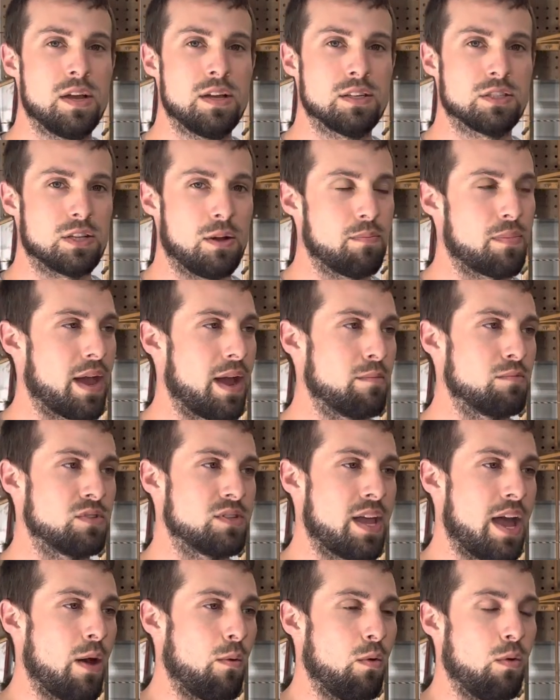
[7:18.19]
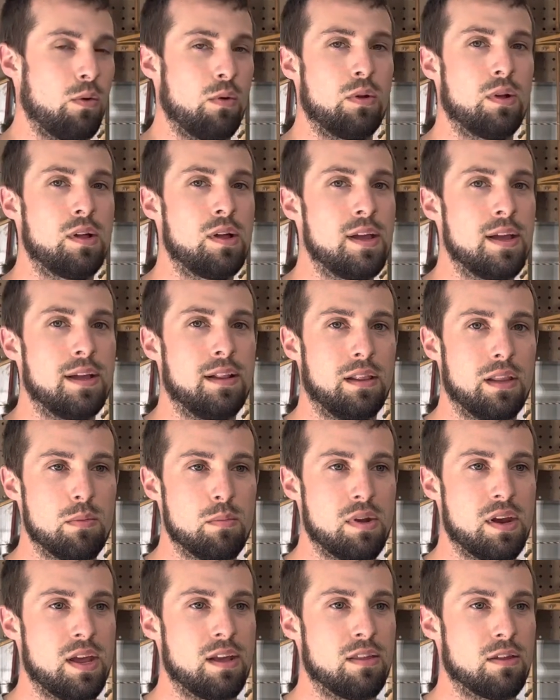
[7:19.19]
sometimes that will
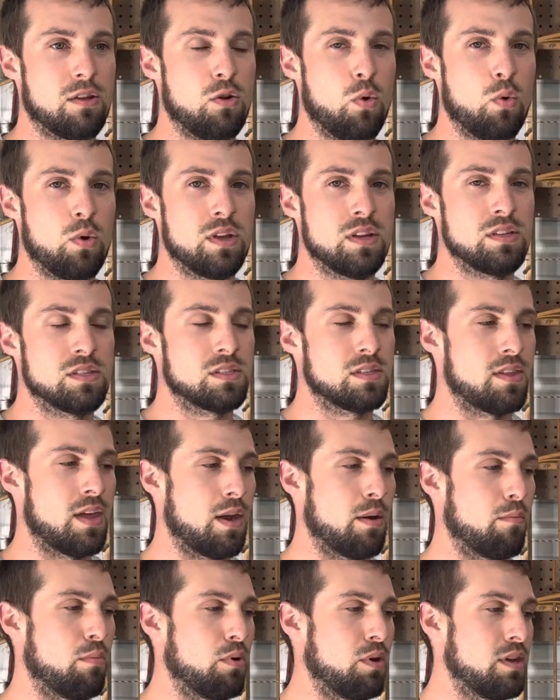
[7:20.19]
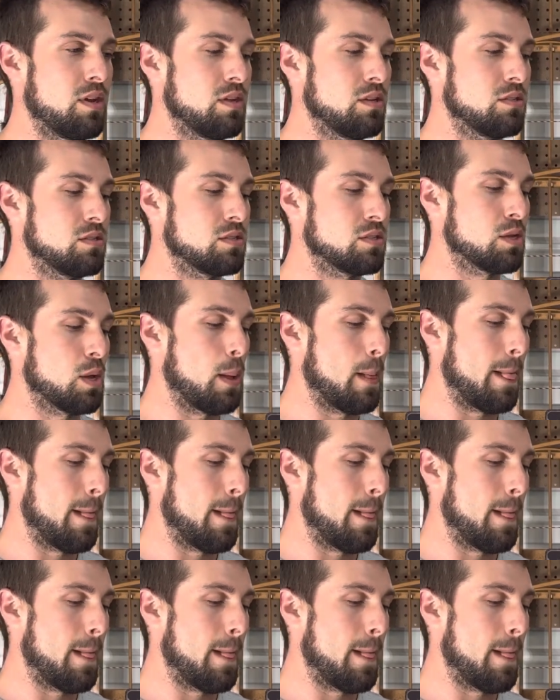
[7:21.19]
eliminate the noise that it brings.